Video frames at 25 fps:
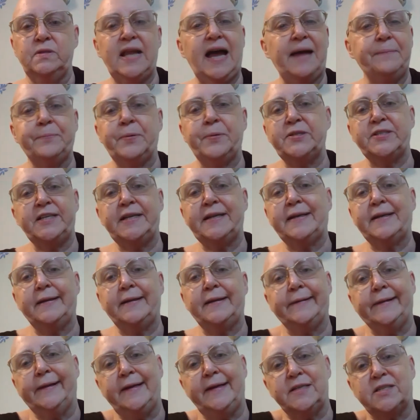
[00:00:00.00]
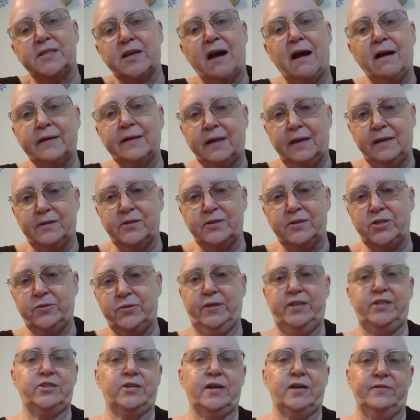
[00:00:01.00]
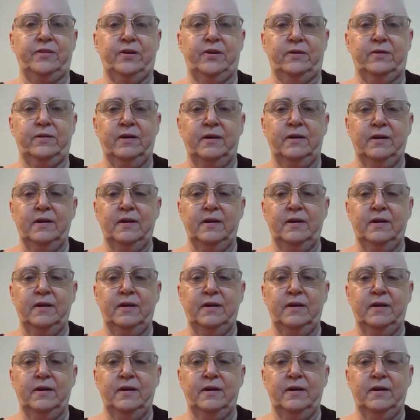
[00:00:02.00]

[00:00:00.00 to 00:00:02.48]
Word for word: not particularly talking to each other,